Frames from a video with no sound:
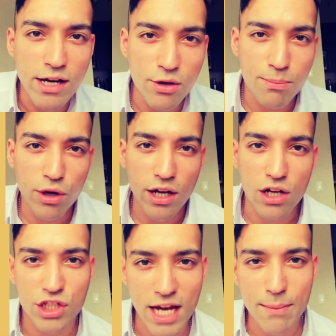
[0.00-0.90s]
putting
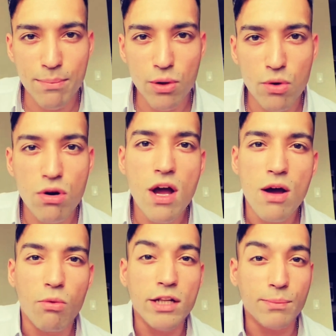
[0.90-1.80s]
on shampoo,
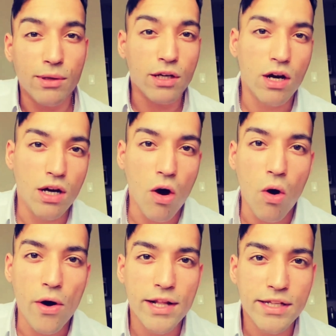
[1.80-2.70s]
while you're putting on
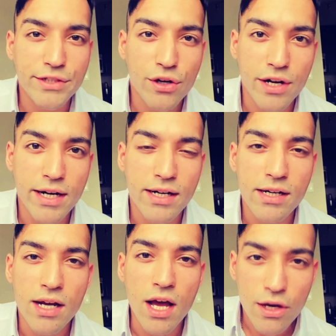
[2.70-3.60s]
oil in your
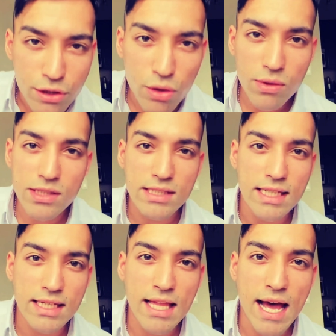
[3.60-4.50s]
hair, you will
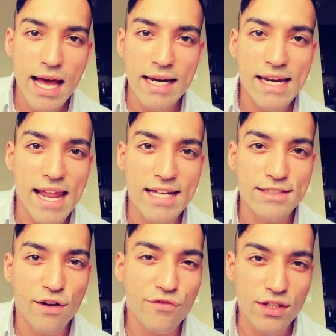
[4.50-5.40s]
see that
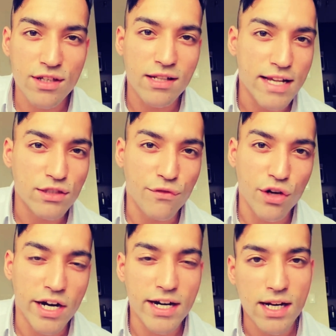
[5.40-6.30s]
less of your
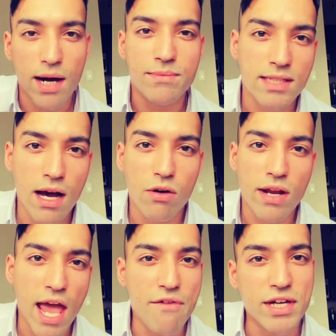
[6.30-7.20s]
hair comes
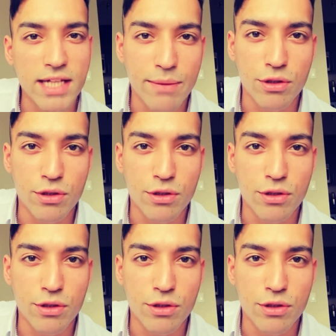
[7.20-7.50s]
out every time you